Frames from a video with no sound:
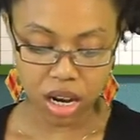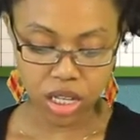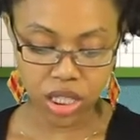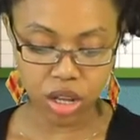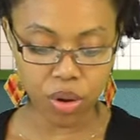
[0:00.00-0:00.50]

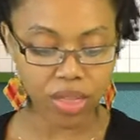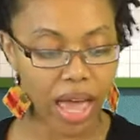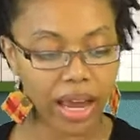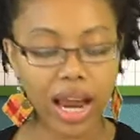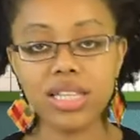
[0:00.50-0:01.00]
So in
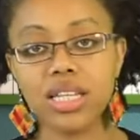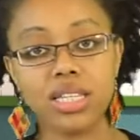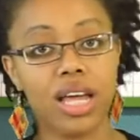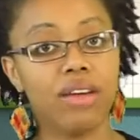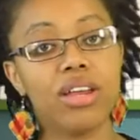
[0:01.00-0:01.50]
that case, it
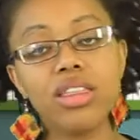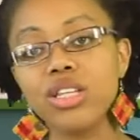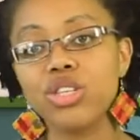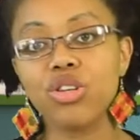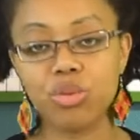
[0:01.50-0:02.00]
doesn't have
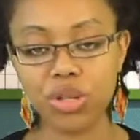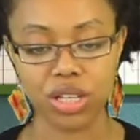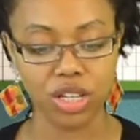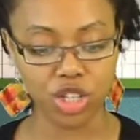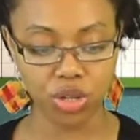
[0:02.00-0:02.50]
anything to do with
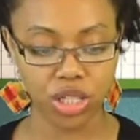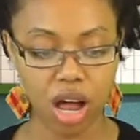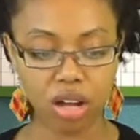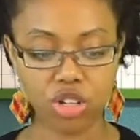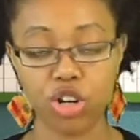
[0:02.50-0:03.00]
the History
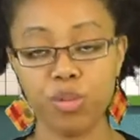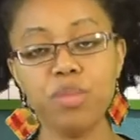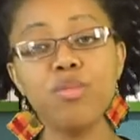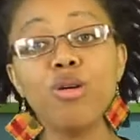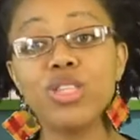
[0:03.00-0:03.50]
Scholar Journal,
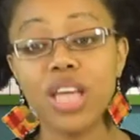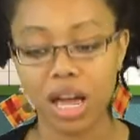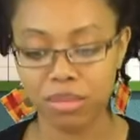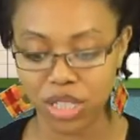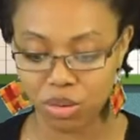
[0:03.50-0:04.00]
but most
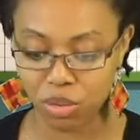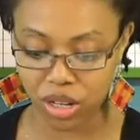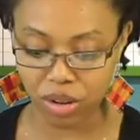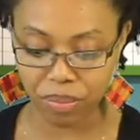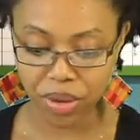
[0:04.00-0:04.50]
times it
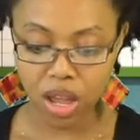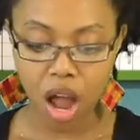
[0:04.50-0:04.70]
will.